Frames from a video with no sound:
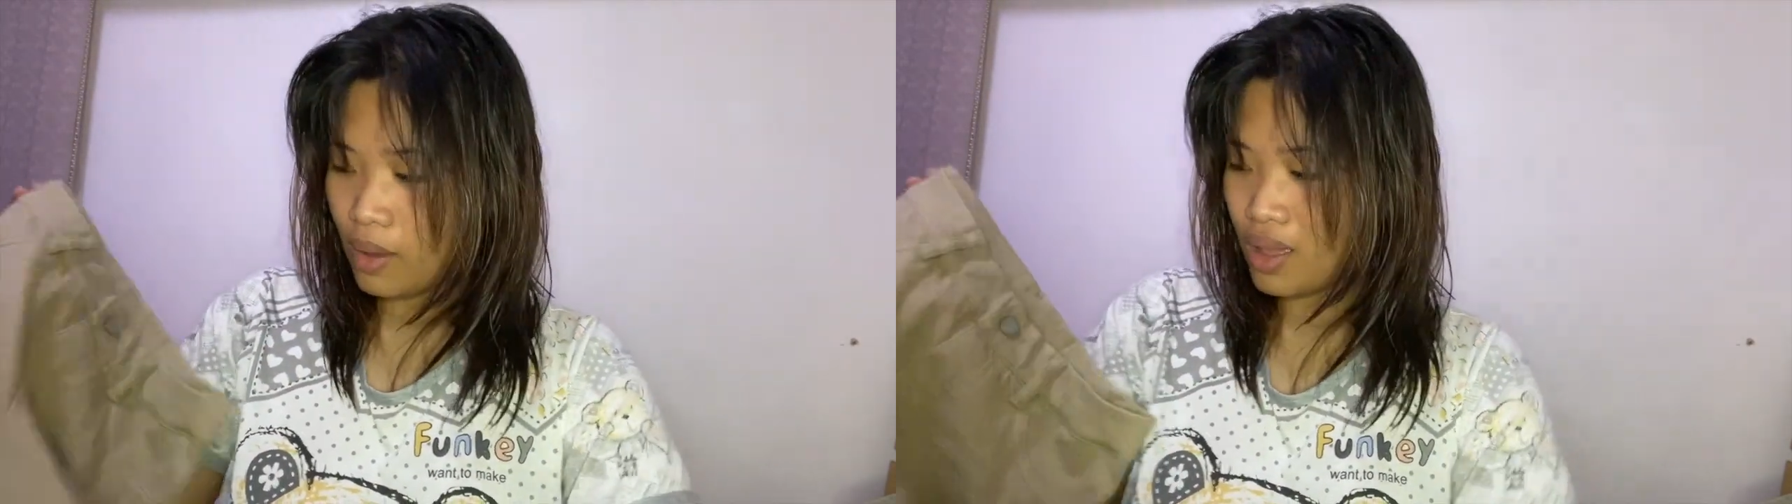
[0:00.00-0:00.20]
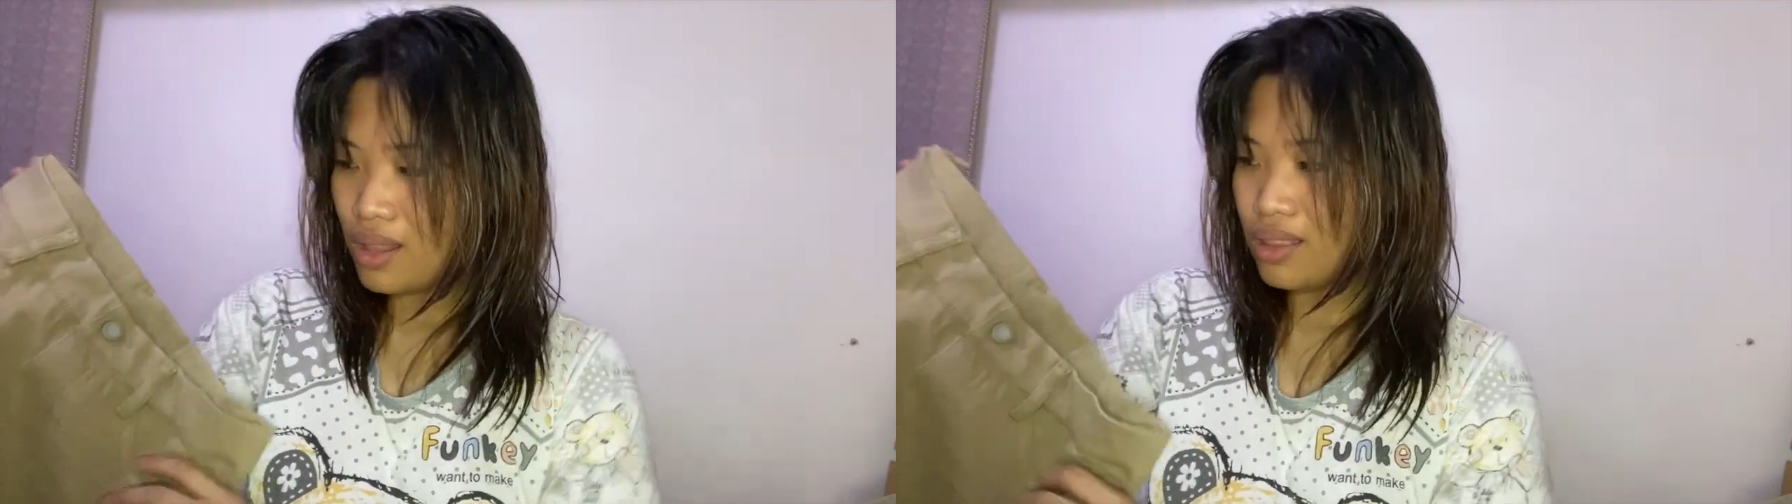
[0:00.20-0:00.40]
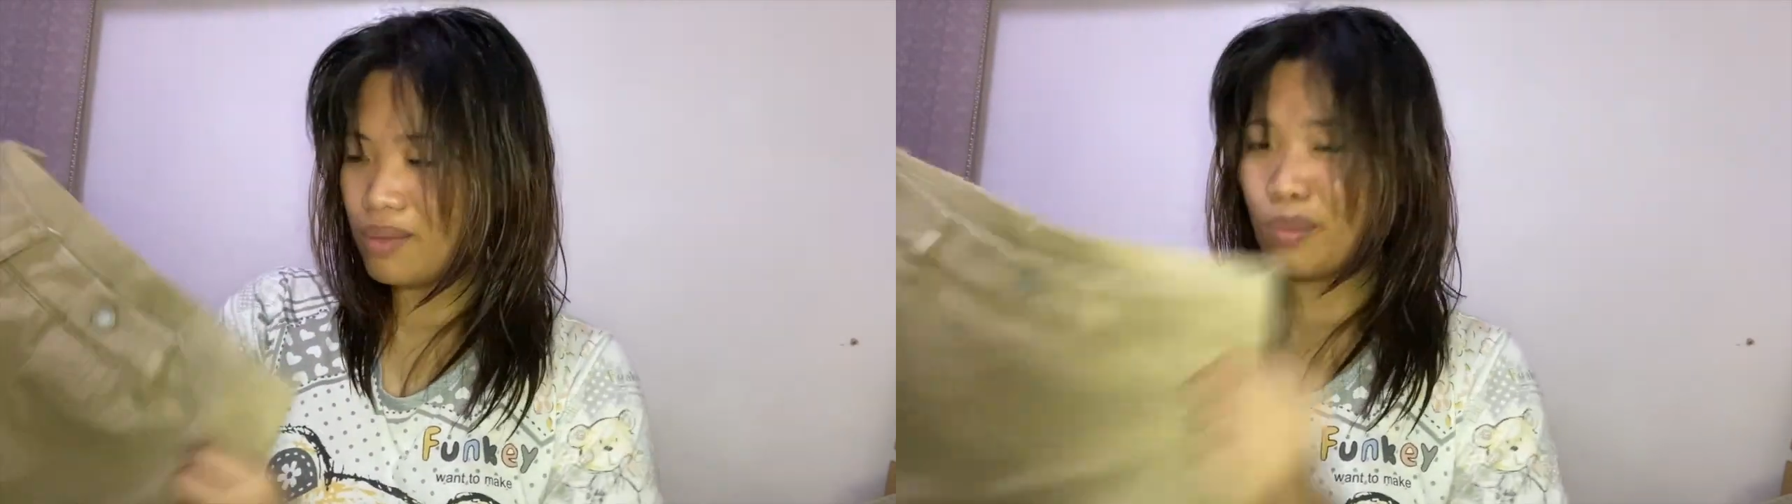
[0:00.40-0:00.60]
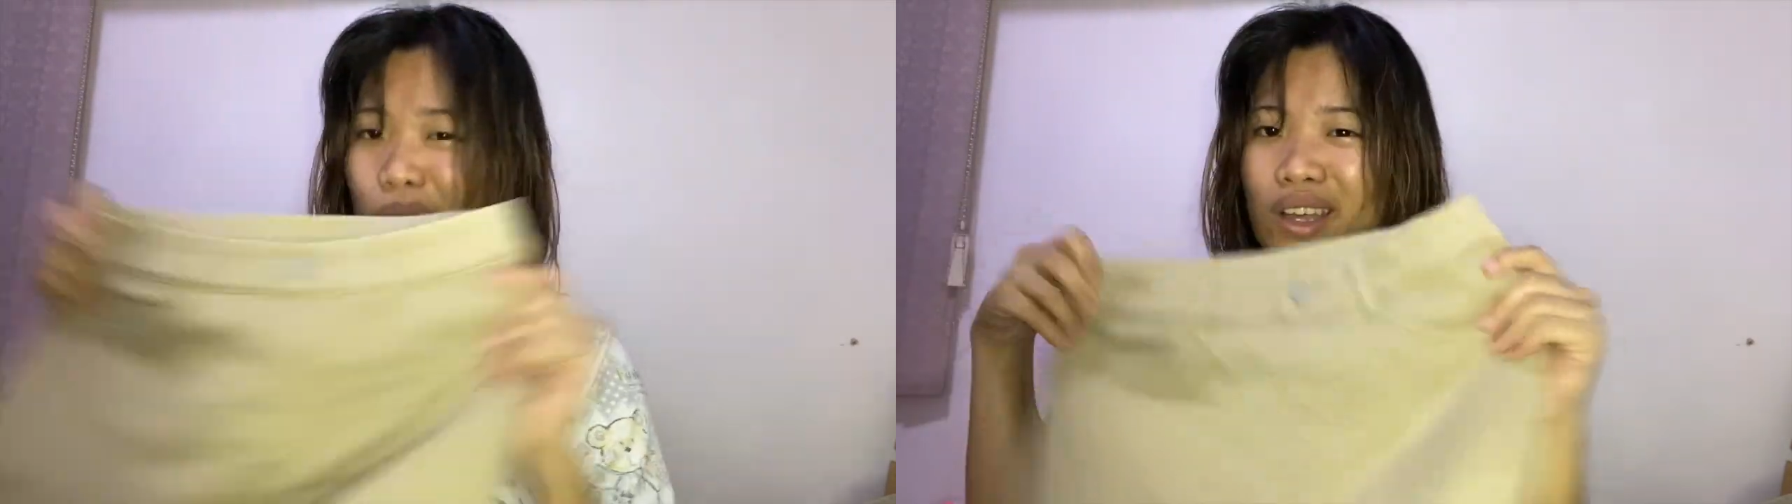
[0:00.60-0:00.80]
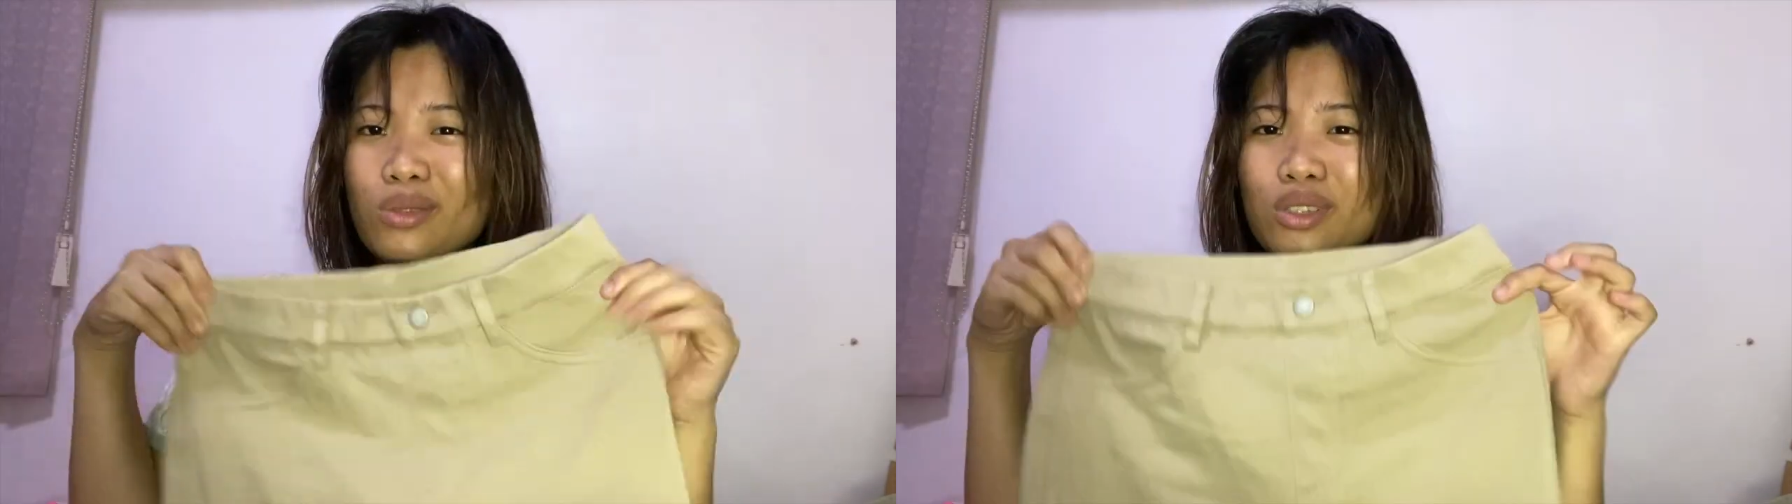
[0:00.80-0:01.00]
And
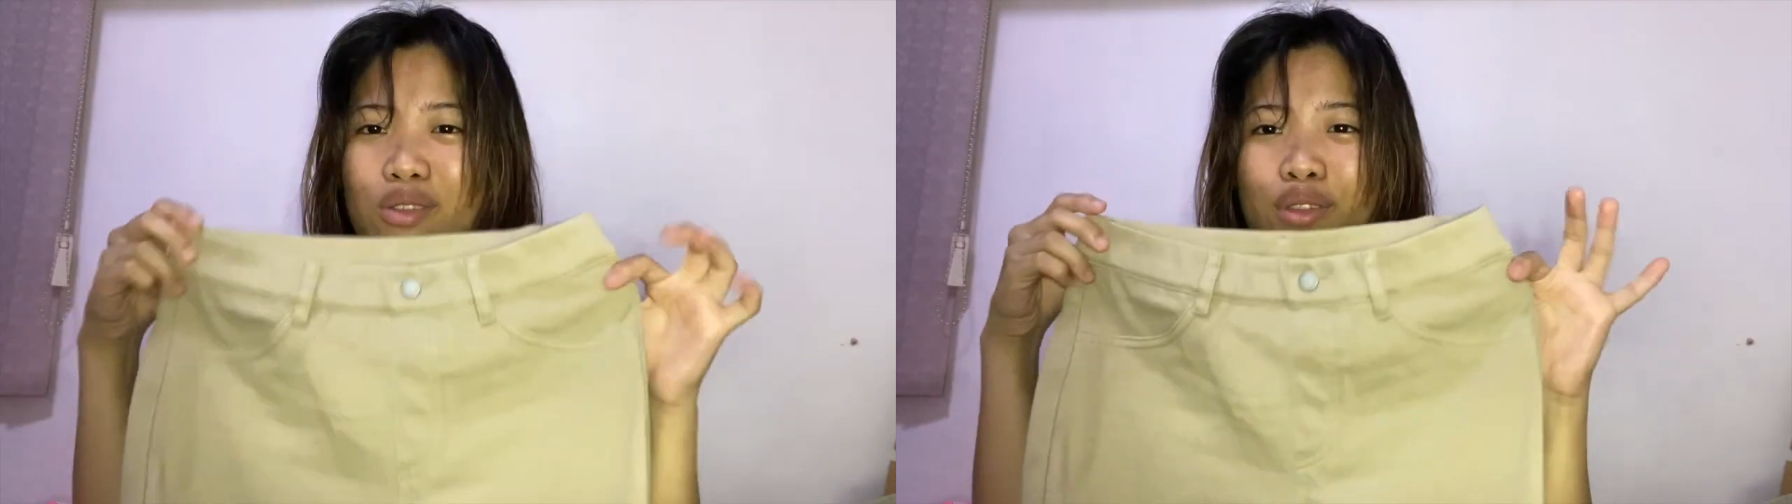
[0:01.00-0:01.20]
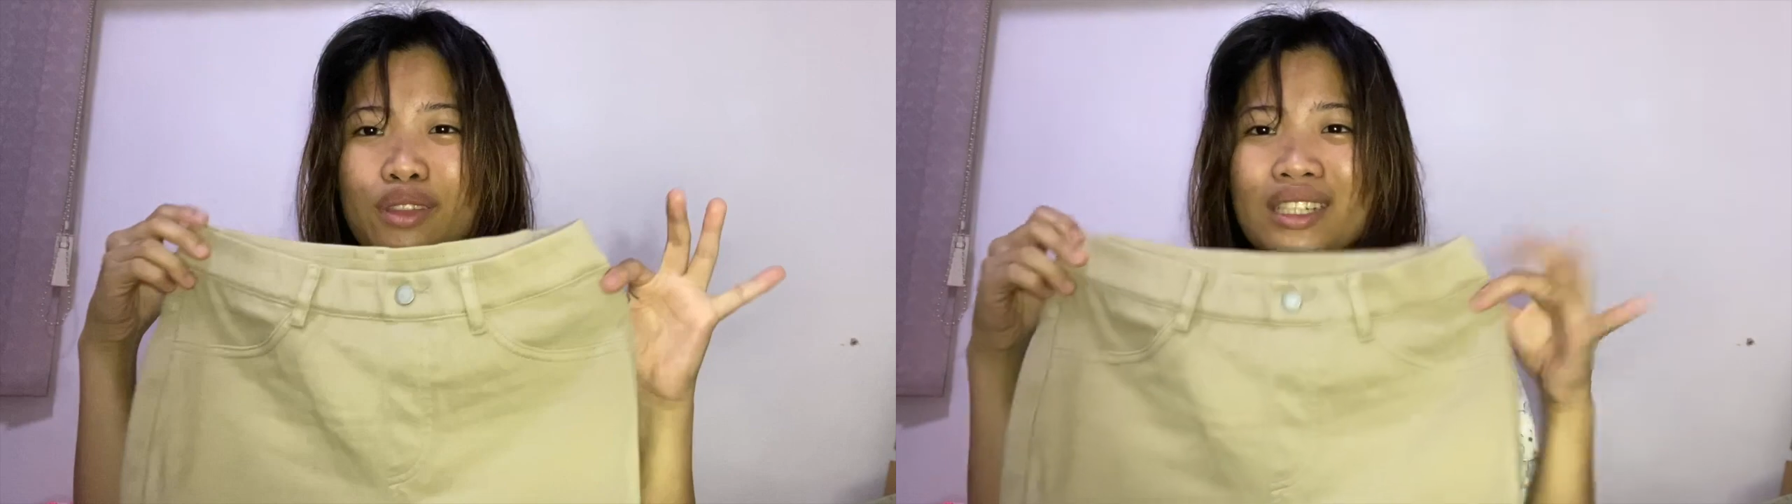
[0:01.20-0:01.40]
I don't even